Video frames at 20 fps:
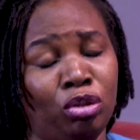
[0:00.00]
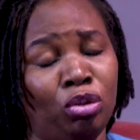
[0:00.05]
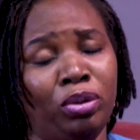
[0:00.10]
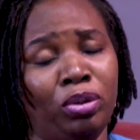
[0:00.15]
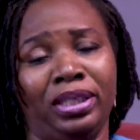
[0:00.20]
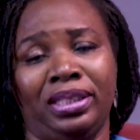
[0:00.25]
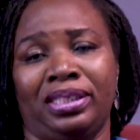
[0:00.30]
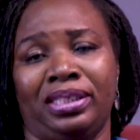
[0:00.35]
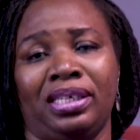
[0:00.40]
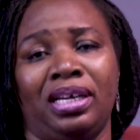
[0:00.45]

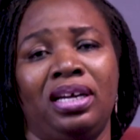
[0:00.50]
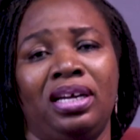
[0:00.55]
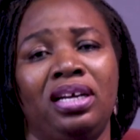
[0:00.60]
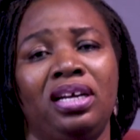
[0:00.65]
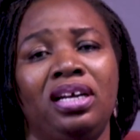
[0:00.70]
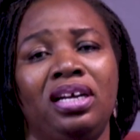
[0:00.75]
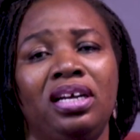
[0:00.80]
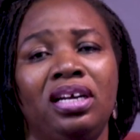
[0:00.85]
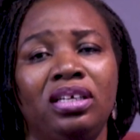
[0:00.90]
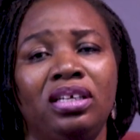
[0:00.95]
it?
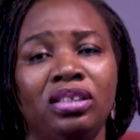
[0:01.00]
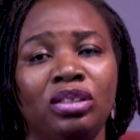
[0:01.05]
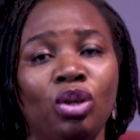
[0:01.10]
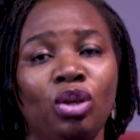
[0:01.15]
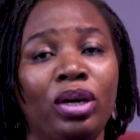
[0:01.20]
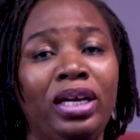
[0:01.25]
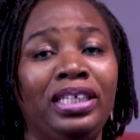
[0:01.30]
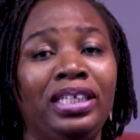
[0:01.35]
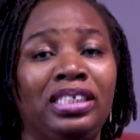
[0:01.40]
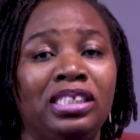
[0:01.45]
So
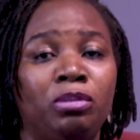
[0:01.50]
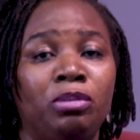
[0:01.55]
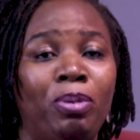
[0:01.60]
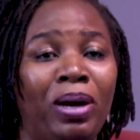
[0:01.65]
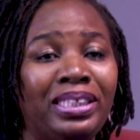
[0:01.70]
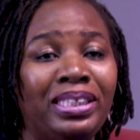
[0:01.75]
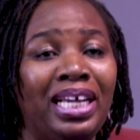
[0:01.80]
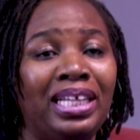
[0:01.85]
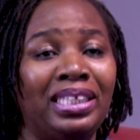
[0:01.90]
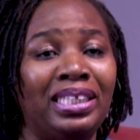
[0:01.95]
it is
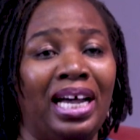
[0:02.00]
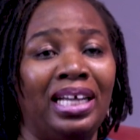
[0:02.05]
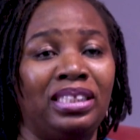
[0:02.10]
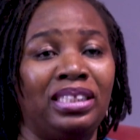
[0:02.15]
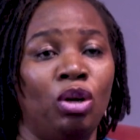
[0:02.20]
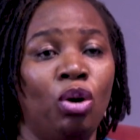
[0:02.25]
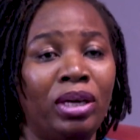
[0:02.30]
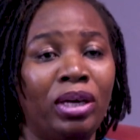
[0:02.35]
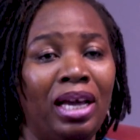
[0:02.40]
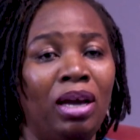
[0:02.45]
better that,
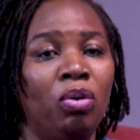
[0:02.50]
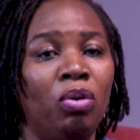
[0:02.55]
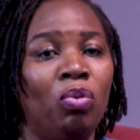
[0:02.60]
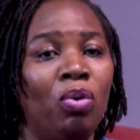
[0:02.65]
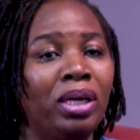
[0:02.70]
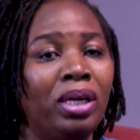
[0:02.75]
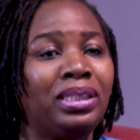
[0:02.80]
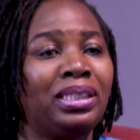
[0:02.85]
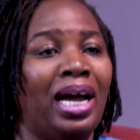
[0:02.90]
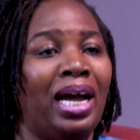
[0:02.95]
okay,
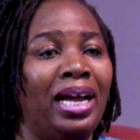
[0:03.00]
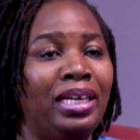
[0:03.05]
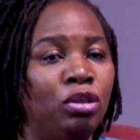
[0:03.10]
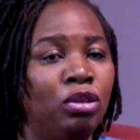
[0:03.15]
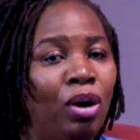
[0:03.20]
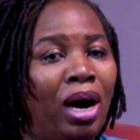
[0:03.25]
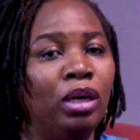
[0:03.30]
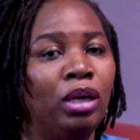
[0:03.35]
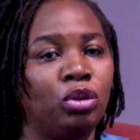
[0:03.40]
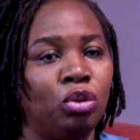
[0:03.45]
what I know
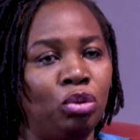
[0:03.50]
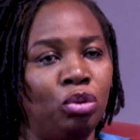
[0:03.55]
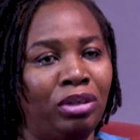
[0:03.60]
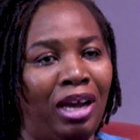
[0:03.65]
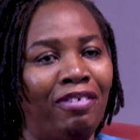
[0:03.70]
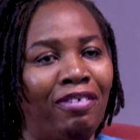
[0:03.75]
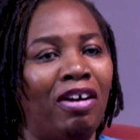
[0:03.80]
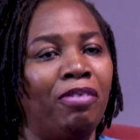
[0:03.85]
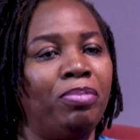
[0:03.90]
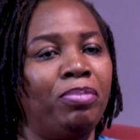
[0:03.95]
how to
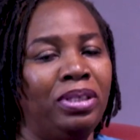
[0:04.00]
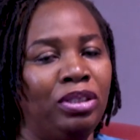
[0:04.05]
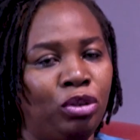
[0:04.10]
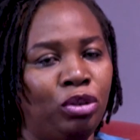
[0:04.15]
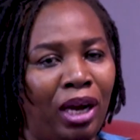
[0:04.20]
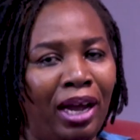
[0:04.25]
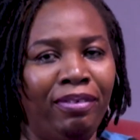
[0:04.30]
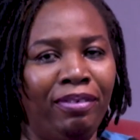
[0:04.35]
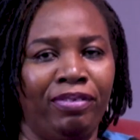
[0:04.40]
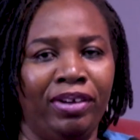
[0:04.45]
drive, I've been
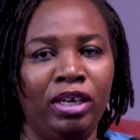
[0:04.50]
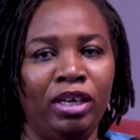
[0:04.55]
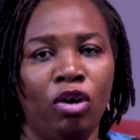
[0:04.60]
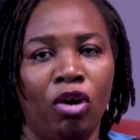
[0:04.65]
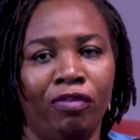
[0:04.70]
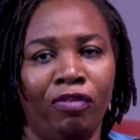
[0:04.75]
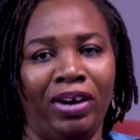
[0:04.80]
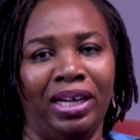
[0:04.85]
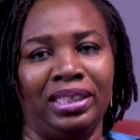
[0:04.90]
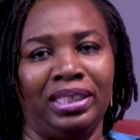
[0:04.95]
driving
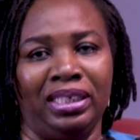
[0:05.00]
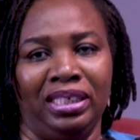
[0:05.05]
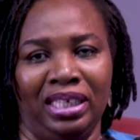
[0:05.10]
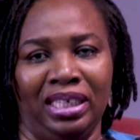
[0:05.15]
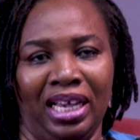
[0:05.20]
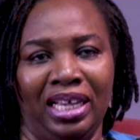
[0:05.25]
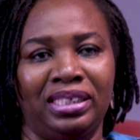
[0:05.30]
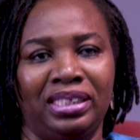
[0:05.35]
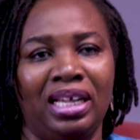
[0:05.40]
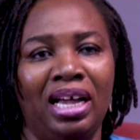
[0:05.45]
over the
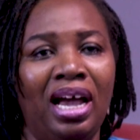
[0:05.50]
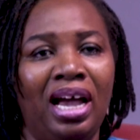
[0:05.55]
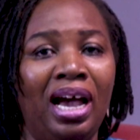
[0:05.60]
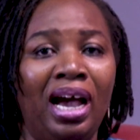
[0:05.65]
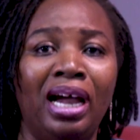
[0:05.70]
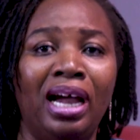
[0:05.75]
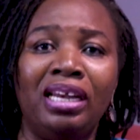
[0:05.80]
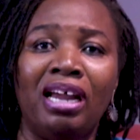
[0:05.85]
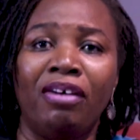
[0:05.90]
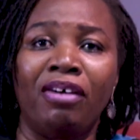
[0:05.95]
years,
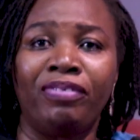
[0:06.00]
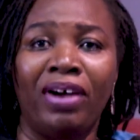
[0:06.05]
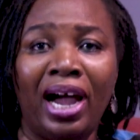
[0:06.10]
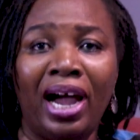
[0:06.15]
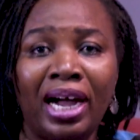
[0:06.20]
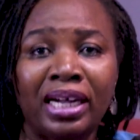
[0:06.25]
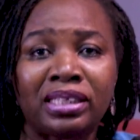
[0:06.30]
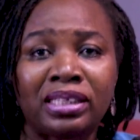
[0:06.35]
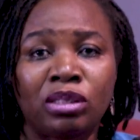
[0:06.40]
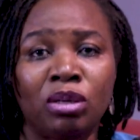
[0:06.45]
and I've
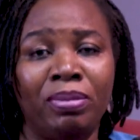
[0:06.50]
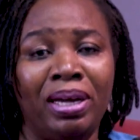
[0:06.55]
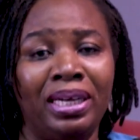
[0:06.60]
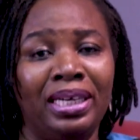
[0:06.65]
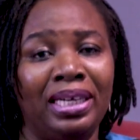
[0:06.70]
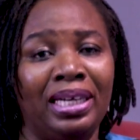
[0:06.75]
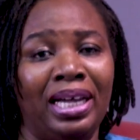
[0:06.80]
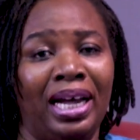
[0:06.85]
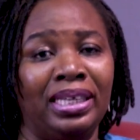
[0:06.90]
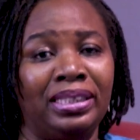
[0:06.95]
asked so
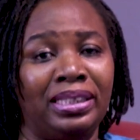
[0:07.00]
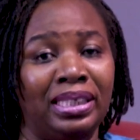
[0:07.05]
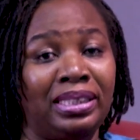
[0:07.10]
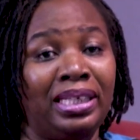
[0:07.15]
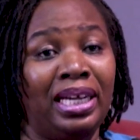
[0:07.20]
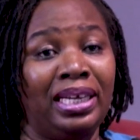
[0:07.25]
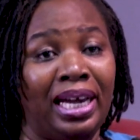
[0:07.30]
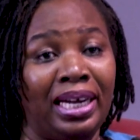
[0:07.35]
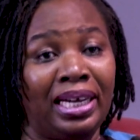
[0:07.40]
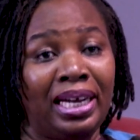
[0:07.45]
many guys, they
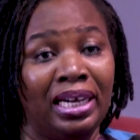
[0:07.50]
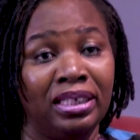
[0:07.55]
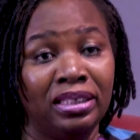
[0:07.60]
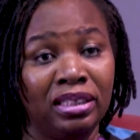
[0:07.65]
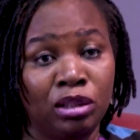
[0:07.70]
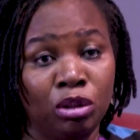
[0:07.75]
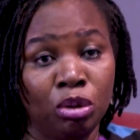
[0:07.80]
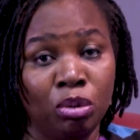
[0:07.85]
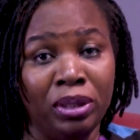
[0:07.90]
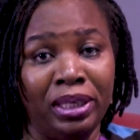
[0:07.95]
said I can
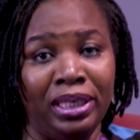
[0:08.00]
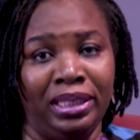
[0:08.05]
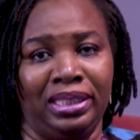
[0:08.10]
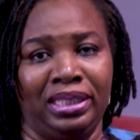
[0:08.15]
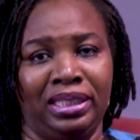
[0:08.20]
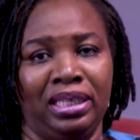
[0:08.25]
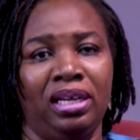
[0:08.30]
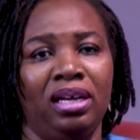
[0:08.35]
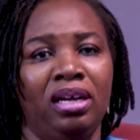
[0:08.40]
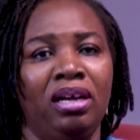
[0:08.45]
do
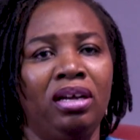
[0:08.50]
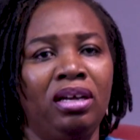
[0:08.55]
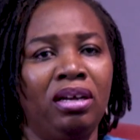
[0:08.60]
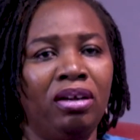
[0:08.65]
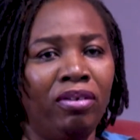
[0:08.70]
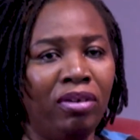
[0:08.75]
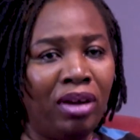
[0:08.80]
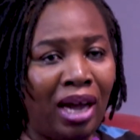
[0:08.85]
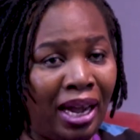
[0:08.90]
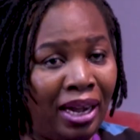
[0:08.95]
it.
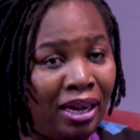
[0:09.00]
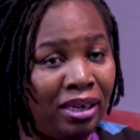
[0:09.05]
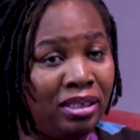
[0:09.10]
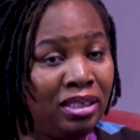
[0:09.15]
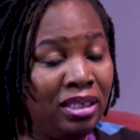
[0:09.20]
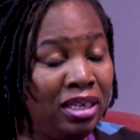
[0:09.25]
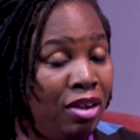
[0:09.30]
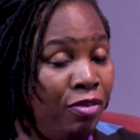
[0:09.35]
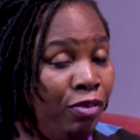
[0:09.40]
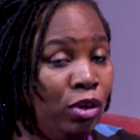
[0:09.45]

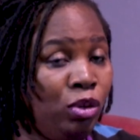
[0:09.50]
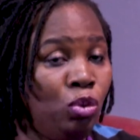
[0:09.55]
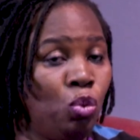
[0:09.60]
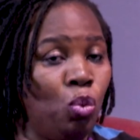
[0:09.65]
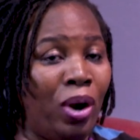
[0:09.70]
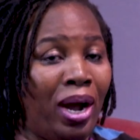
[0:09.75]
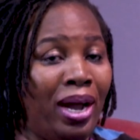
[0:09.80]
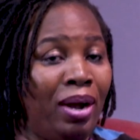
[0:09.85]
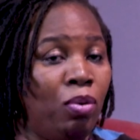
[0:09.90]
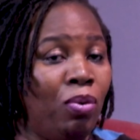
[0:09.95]
And even
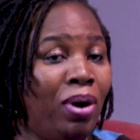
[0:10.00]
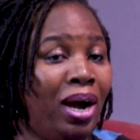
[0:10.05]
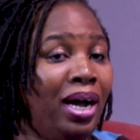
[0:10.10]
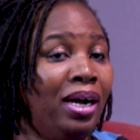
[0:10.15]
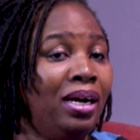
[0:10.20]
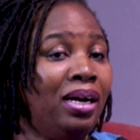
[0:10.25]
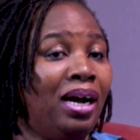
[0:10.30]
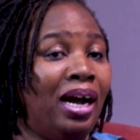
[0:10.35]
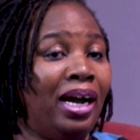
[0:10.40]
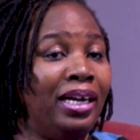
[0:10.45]

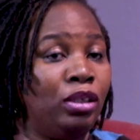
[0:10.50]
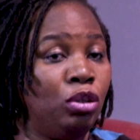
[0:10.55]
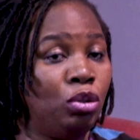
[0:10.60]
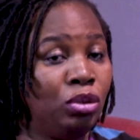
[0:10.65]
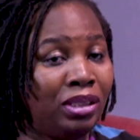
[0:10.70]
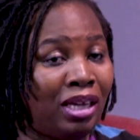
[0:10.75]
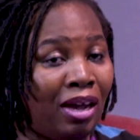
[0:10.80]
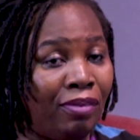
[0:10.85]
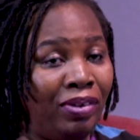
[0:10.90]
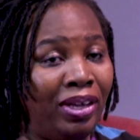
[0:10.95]
while I
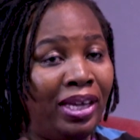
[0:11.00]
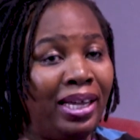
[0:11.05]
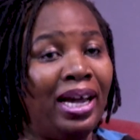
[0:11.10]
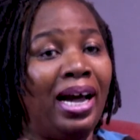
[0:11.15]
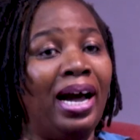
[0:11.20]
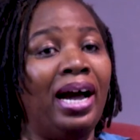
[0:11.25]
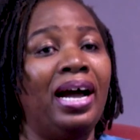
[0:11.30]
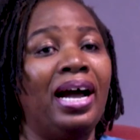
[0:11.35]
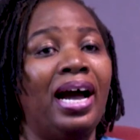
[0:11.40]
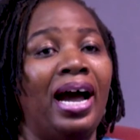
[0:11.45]
don't have a
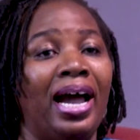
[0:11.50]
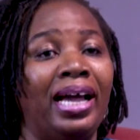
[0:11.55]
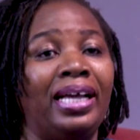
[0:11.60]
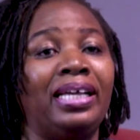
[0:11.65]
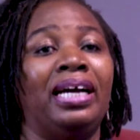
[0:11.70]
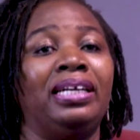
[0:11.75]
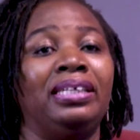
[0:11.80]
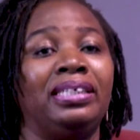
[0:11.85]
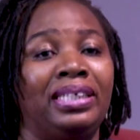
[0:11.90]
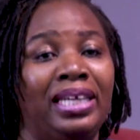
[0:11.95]
car, I
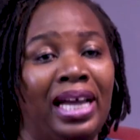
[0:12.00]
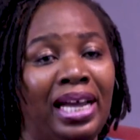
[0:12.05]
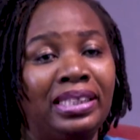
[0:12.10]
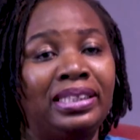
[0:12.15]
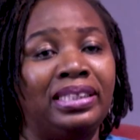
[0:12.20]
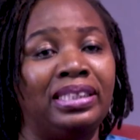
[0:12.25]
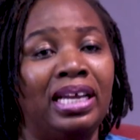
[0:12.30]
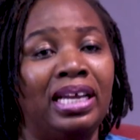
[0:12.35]
can get a